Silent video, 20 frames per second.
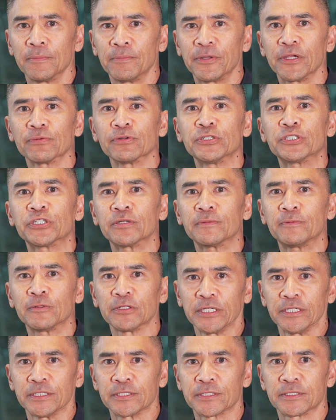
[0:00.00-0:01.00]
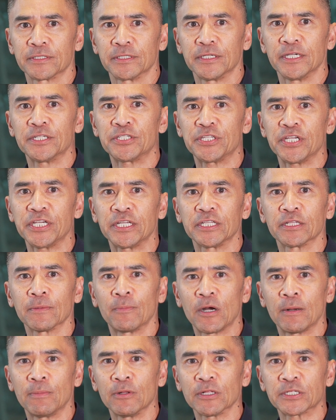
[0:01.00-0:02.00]
Peel Regional Police is seeking the
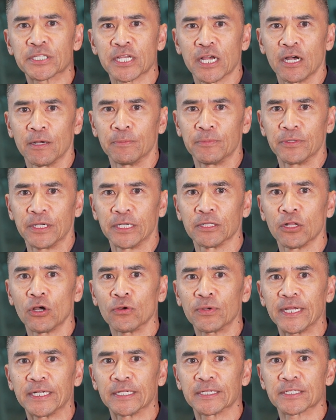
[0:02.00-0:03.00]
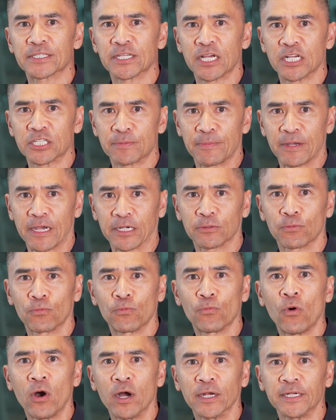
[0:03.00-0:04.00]
public's help in locating a suspect
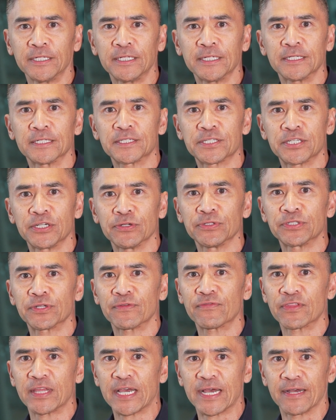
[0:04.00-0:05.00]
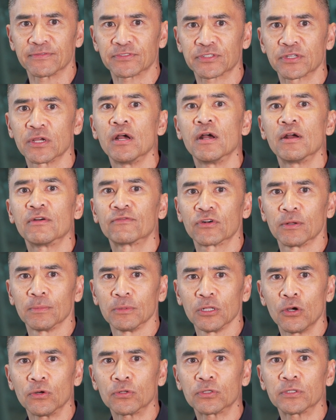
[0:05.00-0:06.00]
wanted in a series of thefts
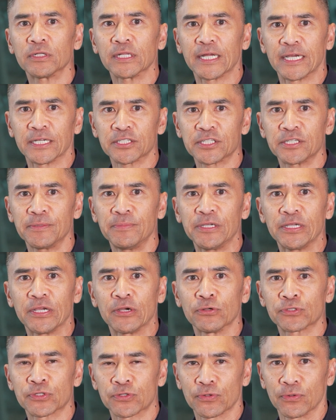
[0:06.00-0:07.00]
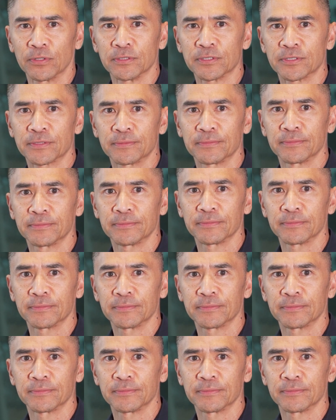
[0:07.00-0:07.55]
from local LCBO stores.